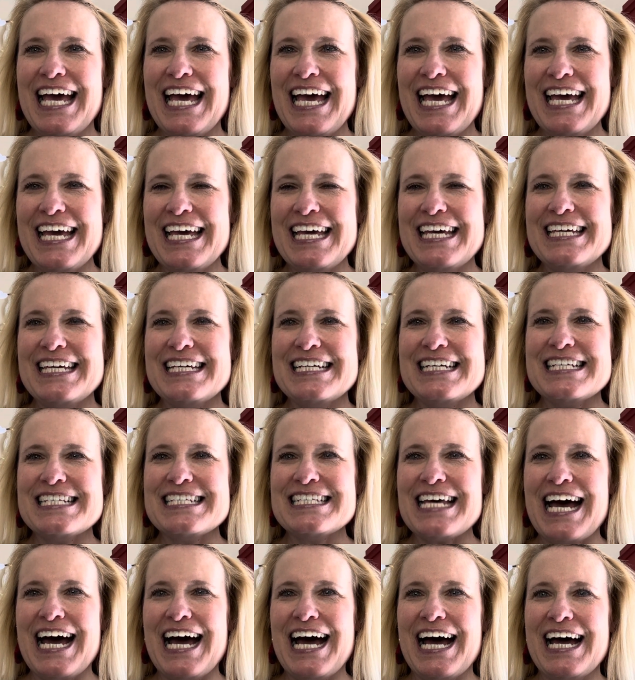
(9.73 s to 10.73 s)
and
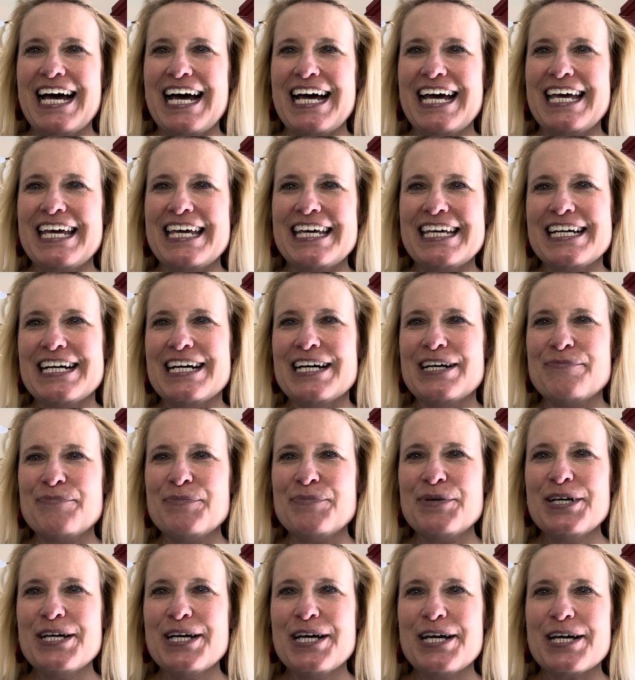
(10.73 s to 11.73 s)
I am
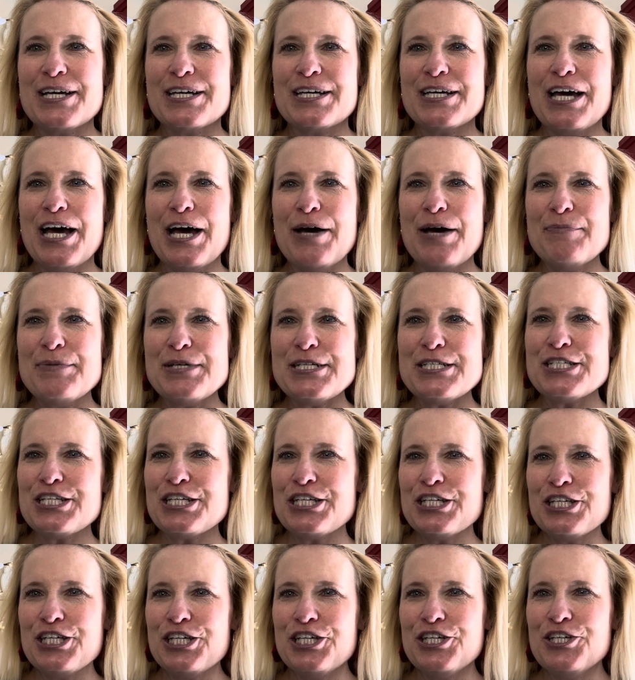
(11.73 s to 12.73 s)
coming to
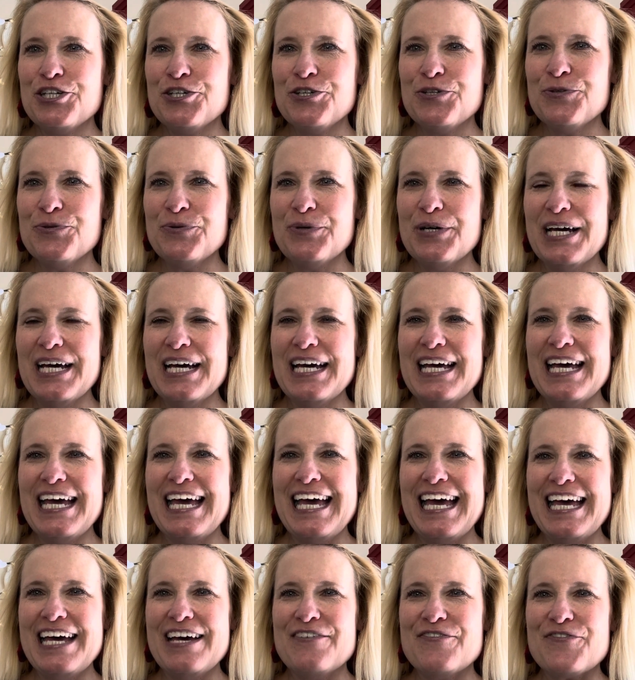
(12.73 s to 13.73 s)
you
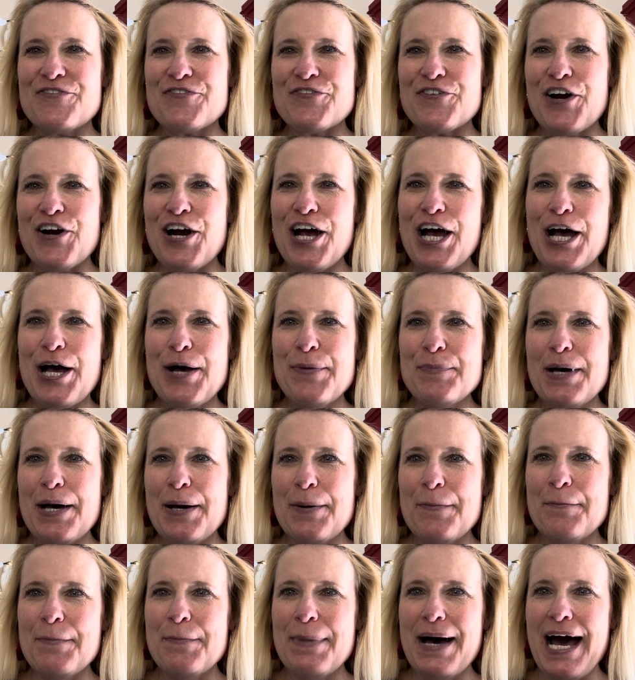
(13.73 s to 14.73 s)
from
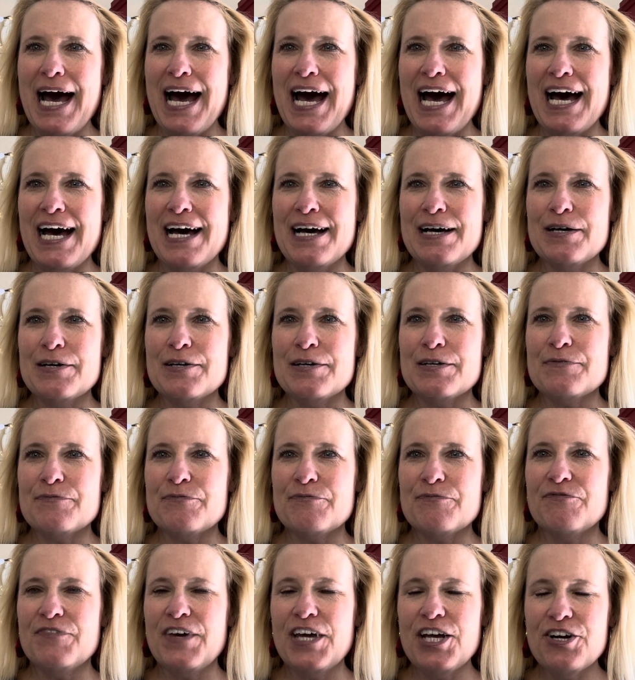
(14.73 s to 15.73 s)
my
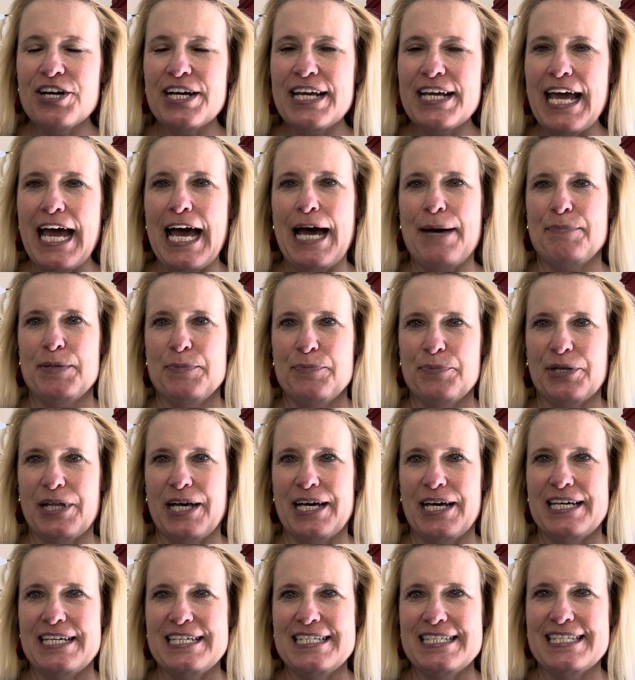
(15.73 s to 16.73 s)
very happy
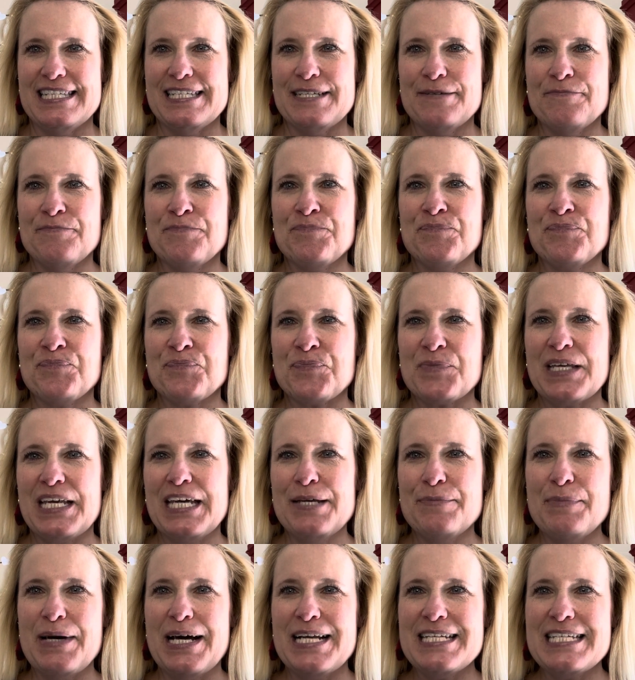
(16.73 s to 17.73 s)
place
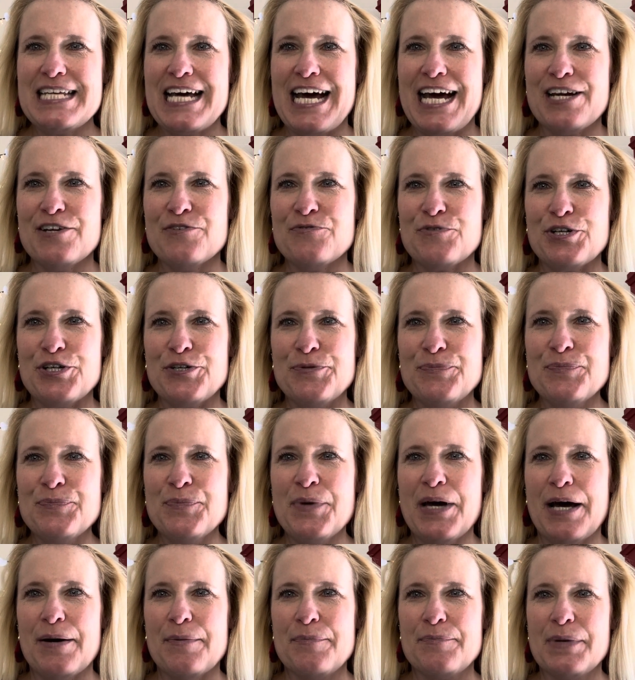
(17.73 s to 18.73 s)
in my dining
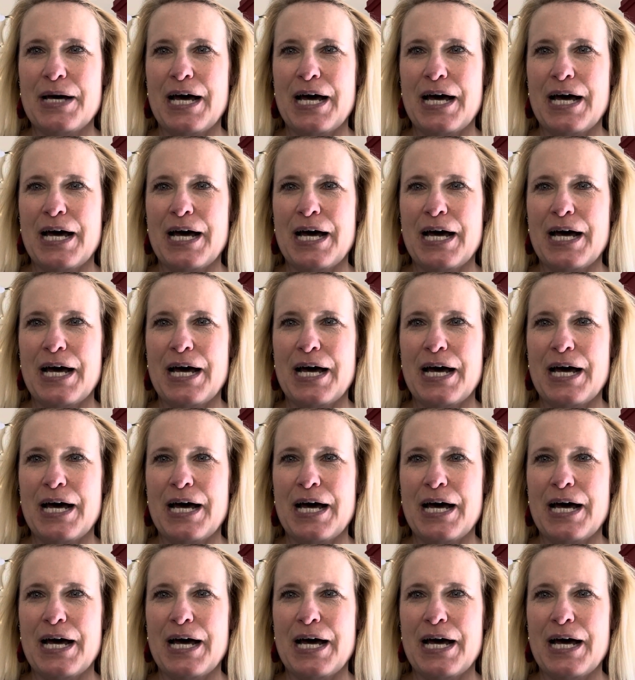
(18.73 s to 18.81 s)
room.